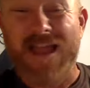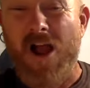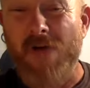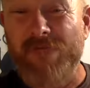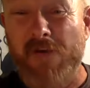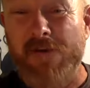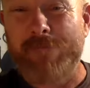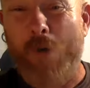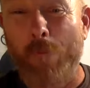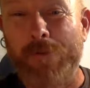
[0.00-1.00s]
are very
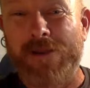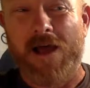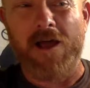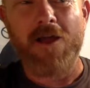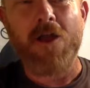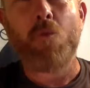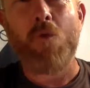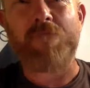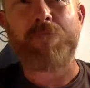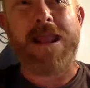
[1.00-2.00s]
popular
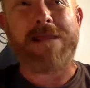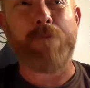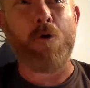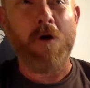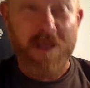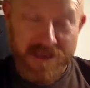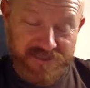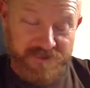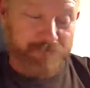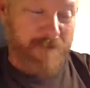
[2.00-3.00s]
with people,
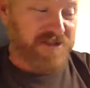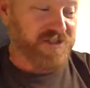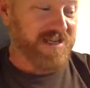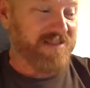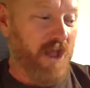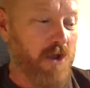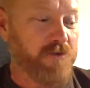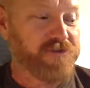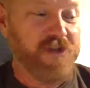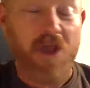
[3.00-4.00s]
especially
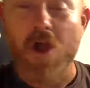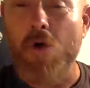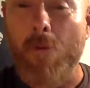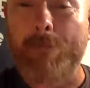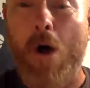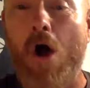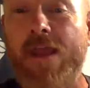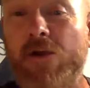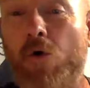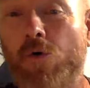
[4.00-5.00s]
those who are
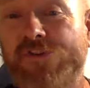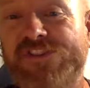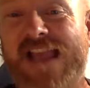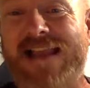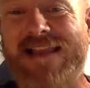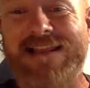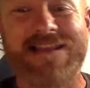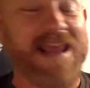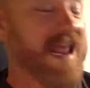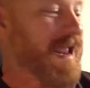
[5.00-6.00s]
buying or selling
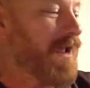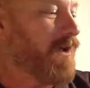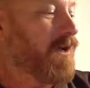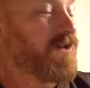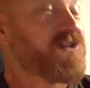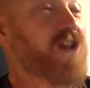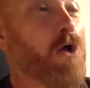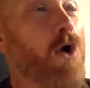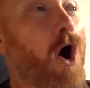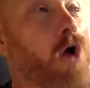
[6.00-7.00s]
gear.
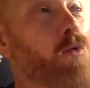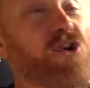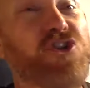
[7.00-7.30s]
So I would